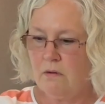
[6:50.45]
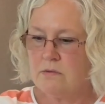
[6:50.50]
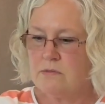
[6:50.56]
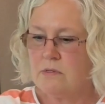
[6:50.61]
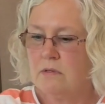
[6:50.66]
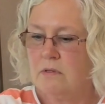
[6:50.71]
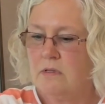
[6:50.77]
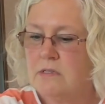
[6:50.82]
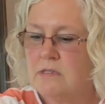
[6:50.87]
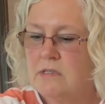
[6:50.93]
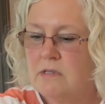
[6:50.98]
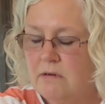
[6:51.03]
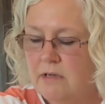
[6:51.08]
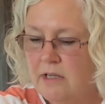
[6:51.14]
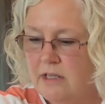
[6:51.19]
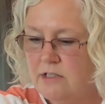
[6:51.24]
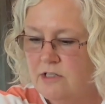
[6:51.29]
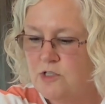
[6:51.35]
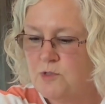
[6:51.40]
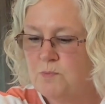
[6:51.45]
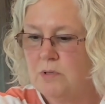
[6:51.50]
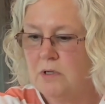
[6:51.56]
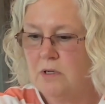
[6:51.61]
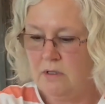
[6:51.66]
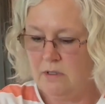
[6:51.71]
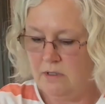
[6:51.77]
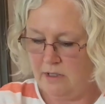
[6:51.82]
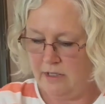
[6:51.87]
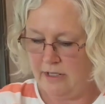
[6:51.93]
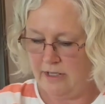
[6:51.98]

So let's go ahead and just put a little